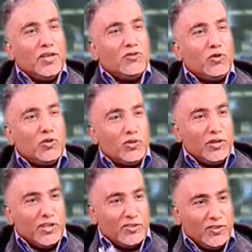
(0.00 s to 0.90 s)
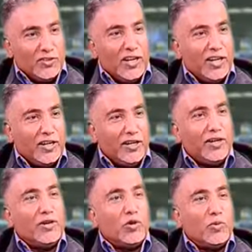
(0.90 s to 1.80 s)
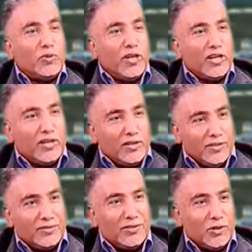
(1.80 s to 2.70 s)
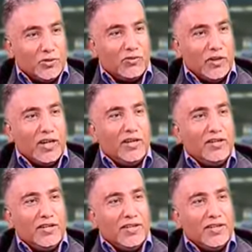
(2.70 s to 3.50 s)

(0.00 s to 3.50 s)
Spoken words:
So has this great Indian rope trick, failed?